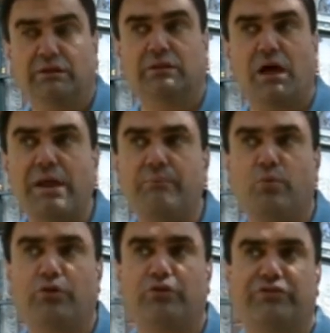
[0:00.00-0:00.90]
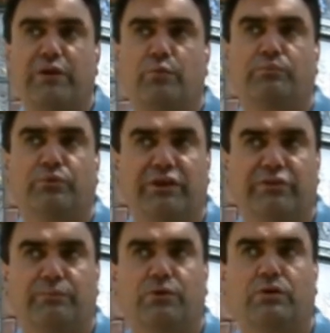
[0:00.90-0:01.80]
the lime mortars, they were
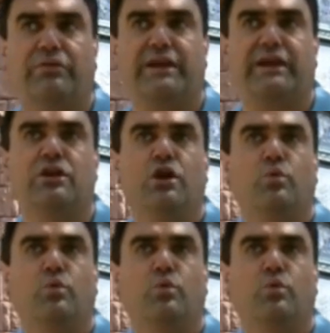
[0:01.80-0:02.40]
breathable and they